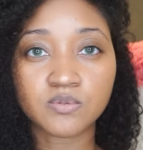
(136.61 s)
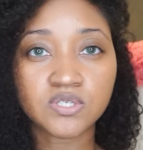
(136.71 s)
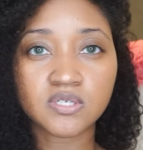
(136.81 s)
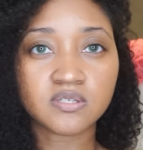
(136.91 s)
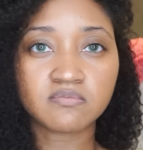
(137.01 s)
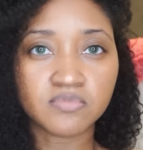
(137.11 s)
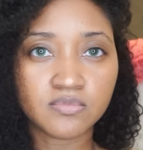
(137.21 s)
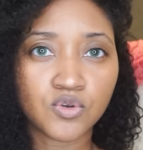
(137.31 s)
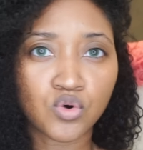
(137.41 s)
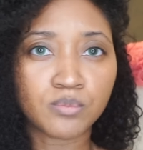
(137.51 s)
which is
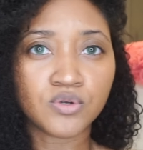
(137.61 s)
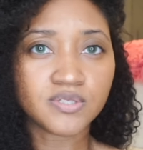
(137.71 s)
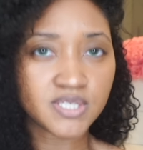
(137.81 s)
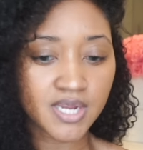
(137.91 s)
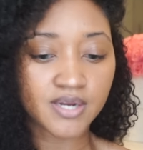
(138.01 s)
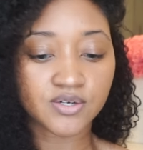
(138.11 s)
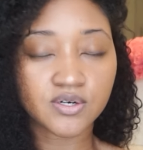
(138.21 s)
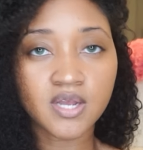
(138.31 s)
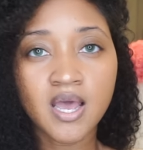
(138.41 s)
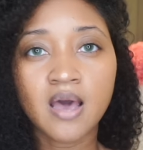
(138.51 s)
normal,
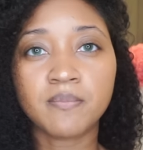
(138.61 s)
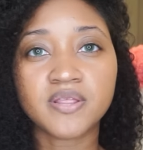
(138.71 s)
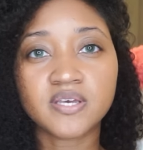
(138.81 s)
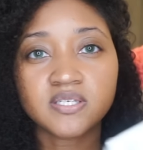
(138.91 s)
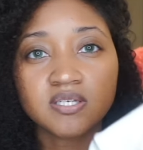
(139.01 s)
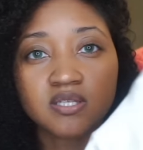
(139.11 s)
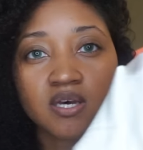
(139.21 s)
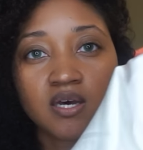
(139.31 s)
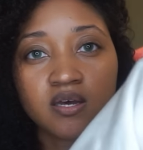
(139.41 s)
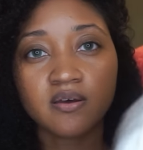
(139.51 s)
standard. But this is
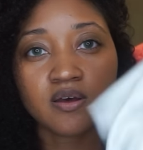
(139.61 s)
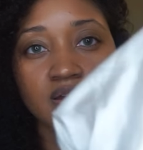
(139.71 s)
the